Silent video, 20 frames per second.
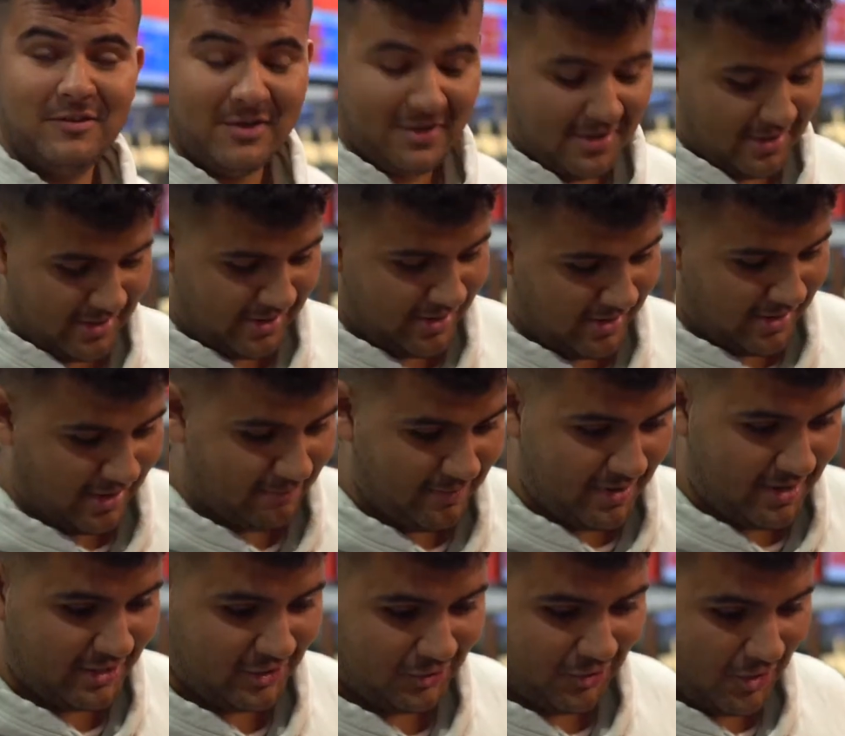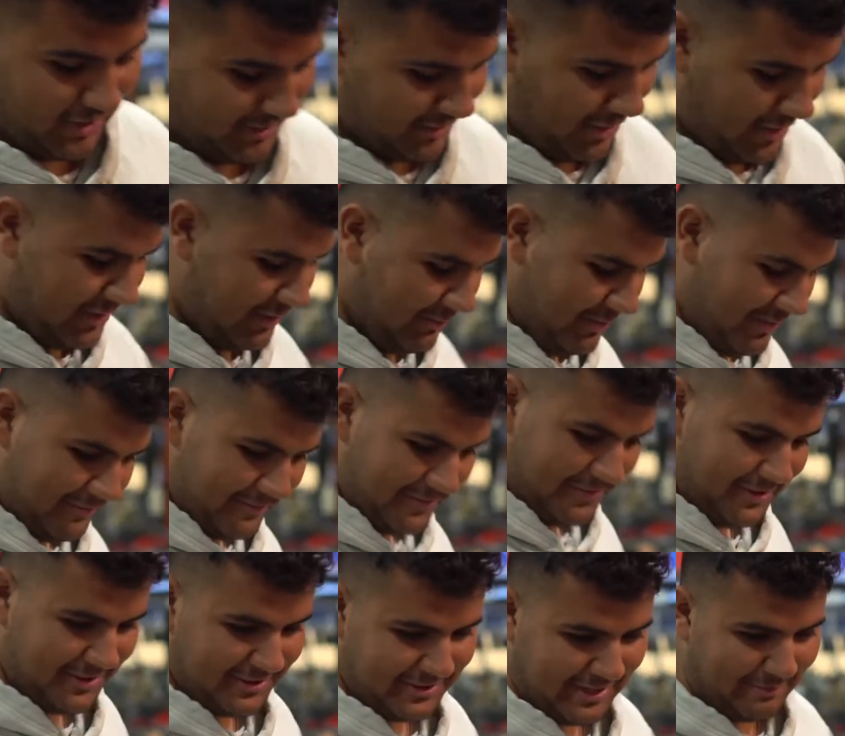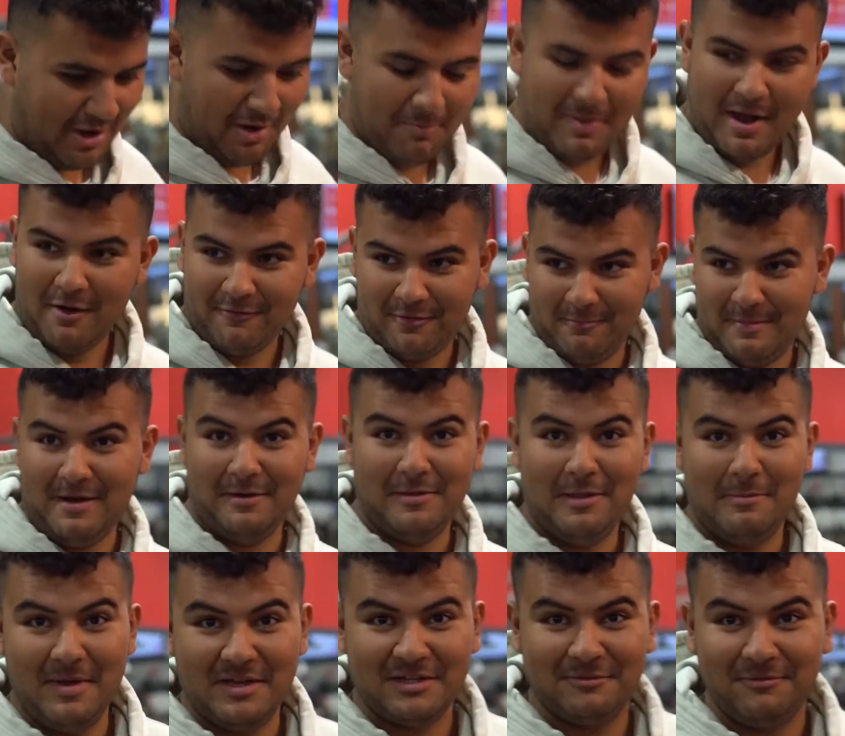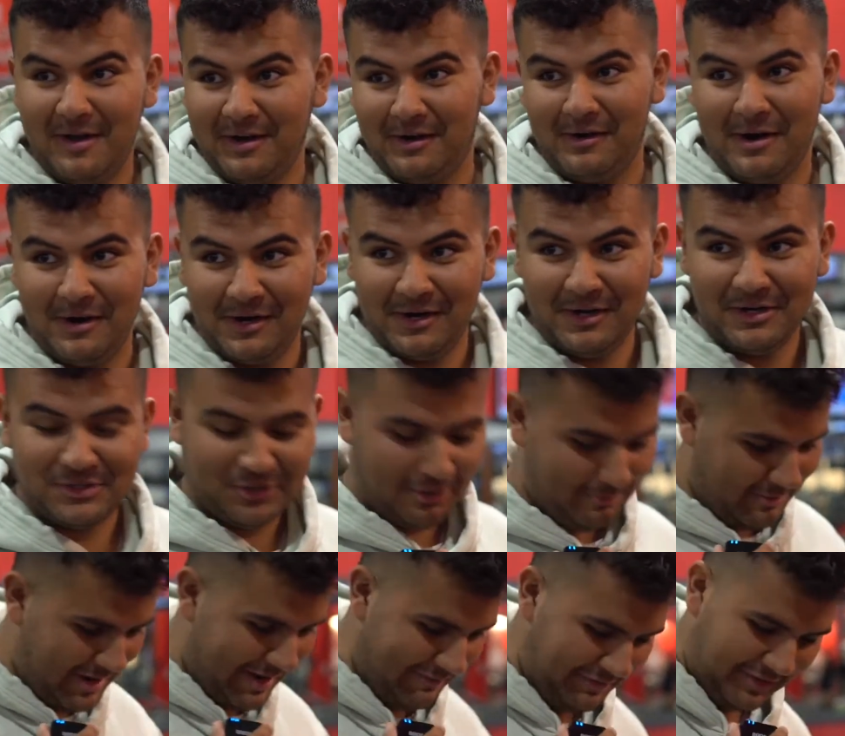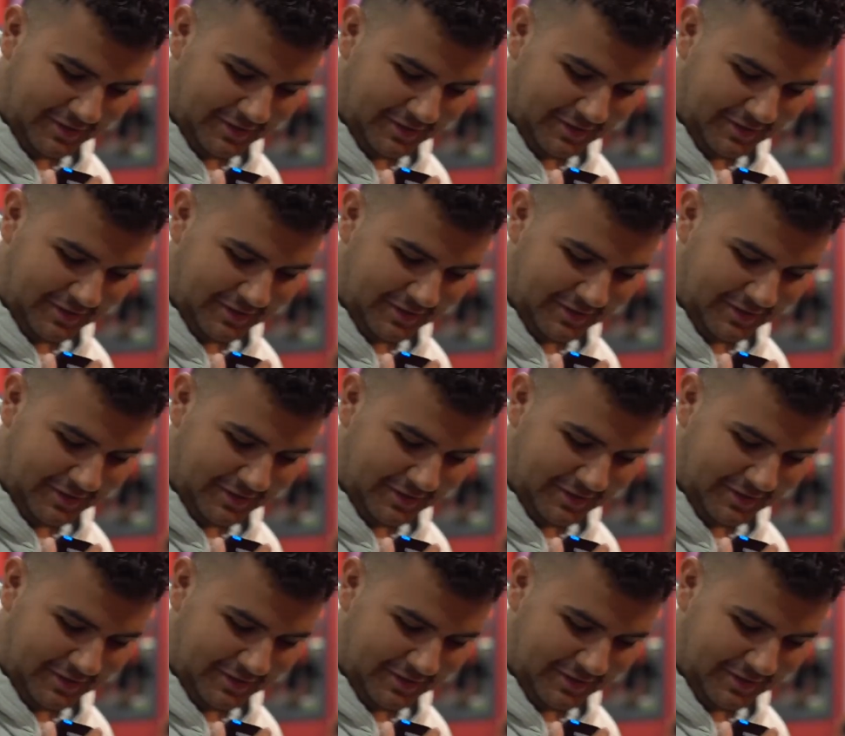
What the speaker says: man. Hey, I'm not as strong as all these motherfuckers. I'm not pound for pound the best fighter out here, so I'm going to have